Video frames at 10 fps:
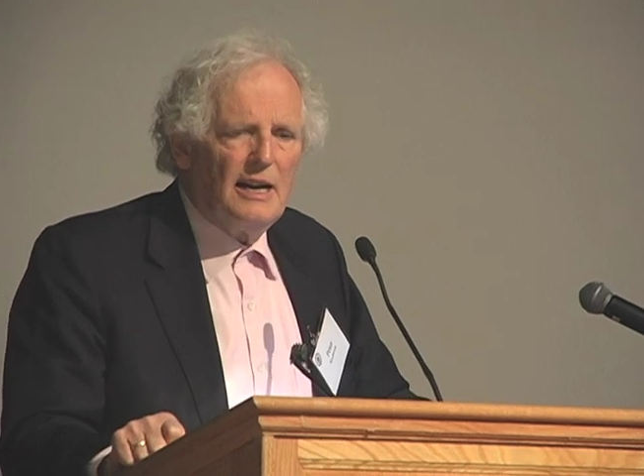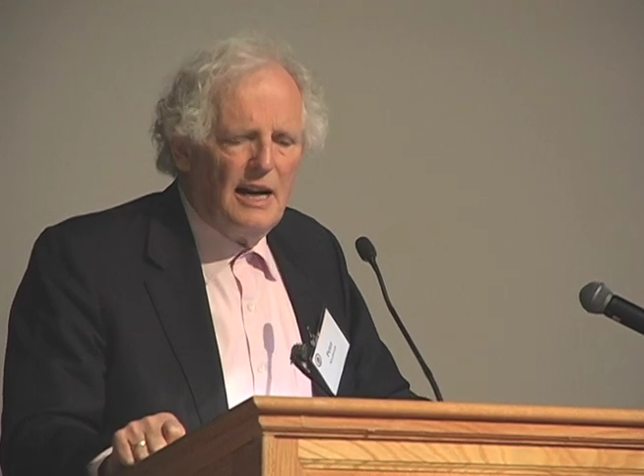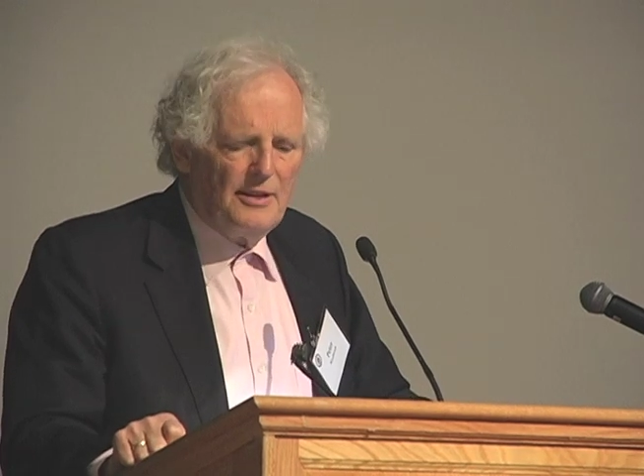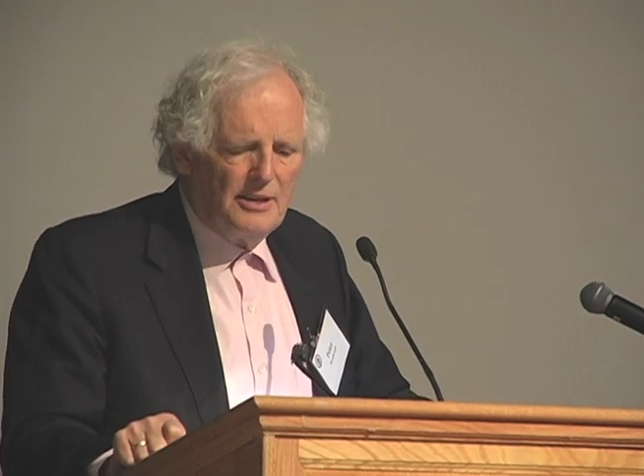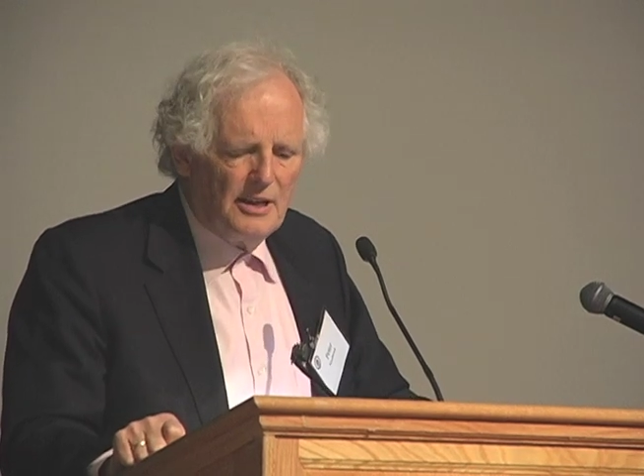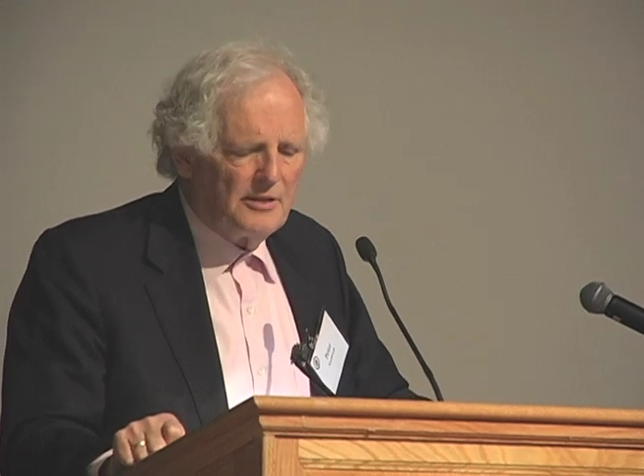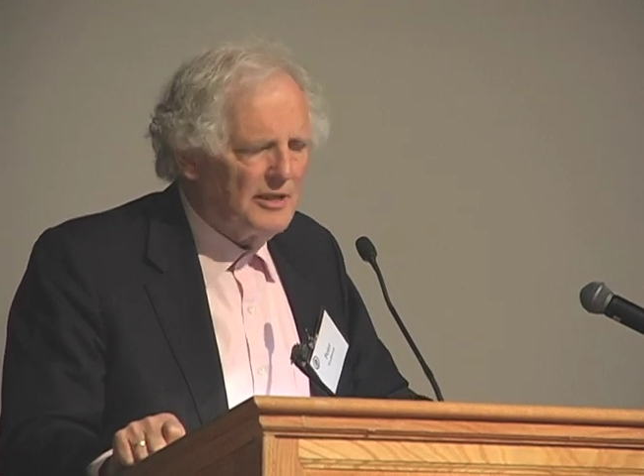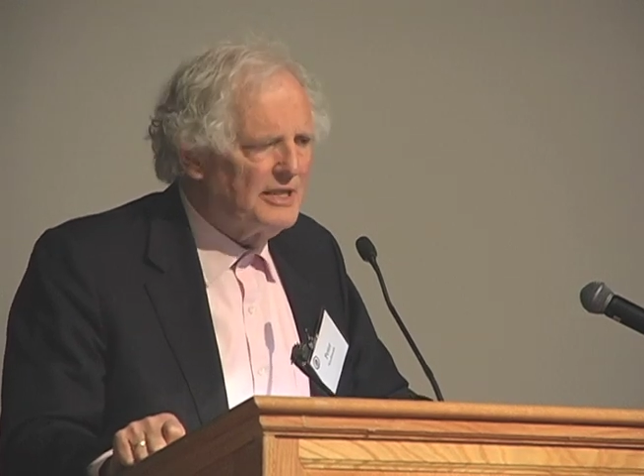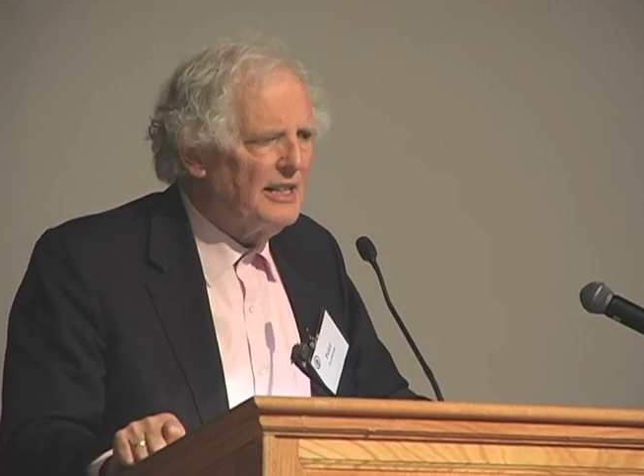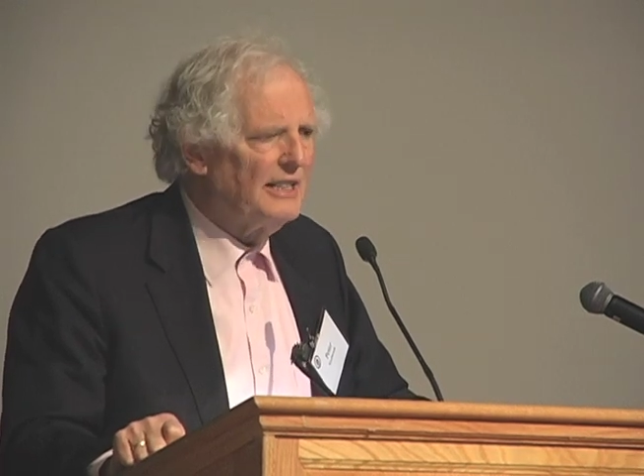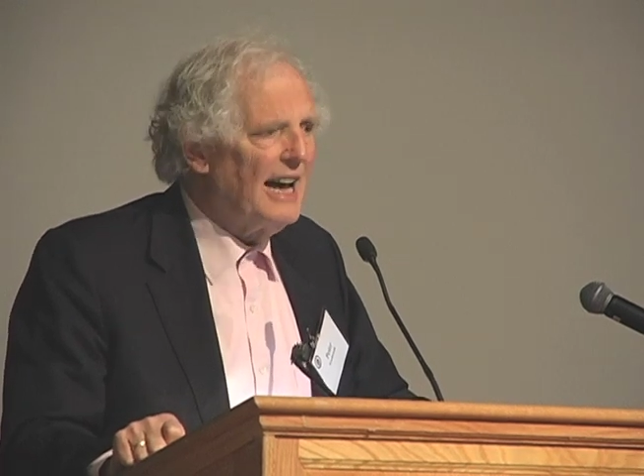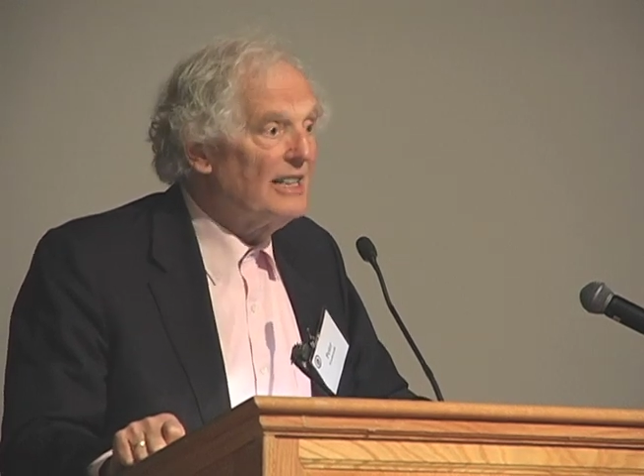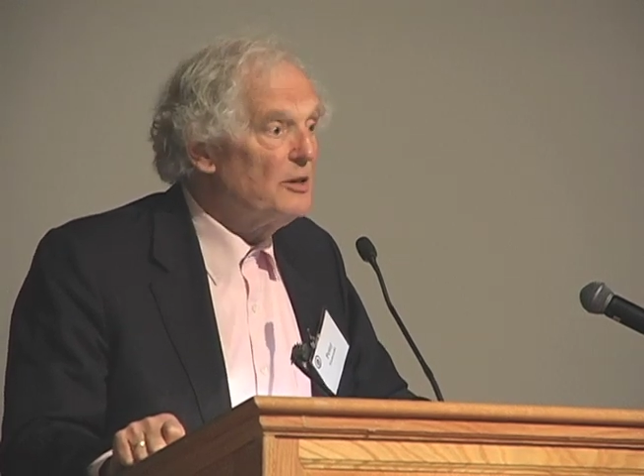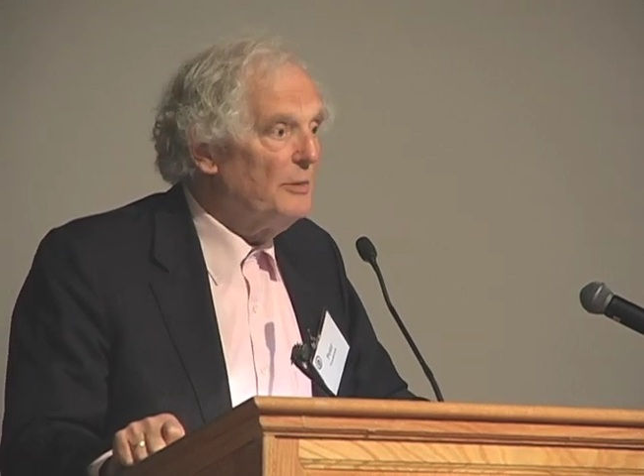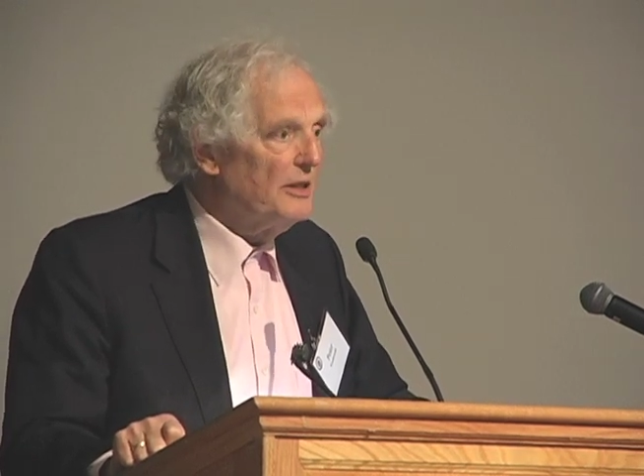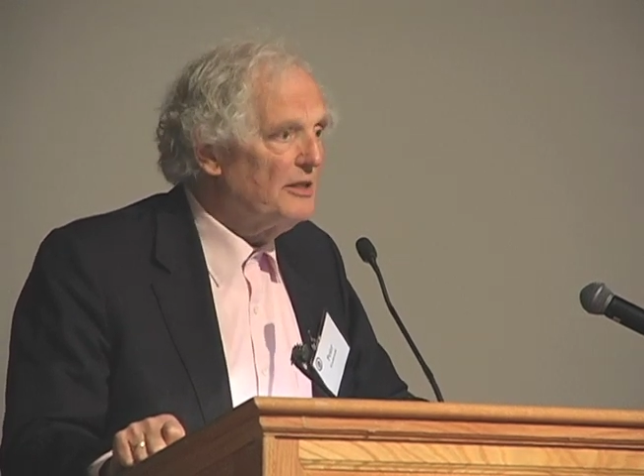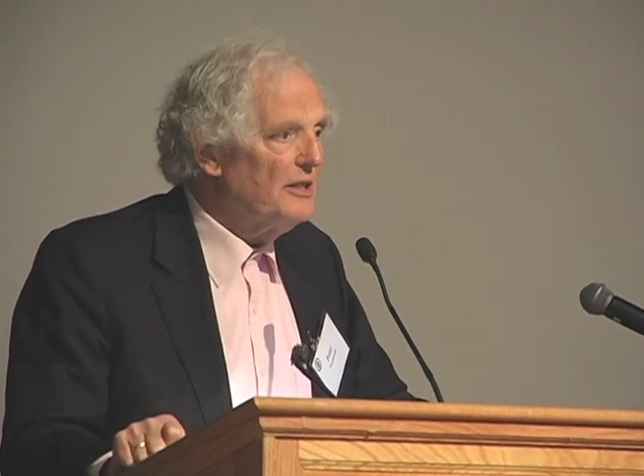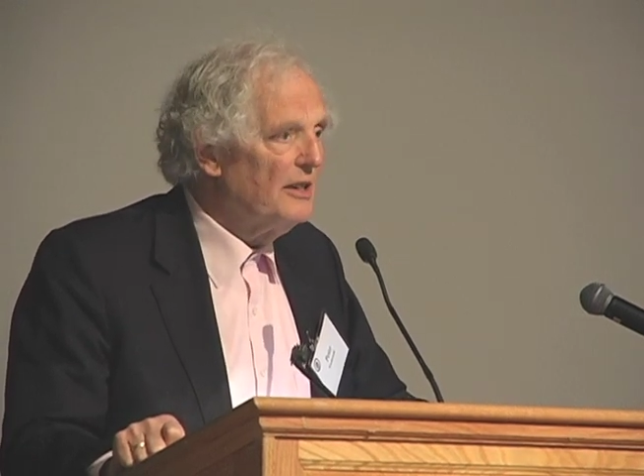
and the other is attachment,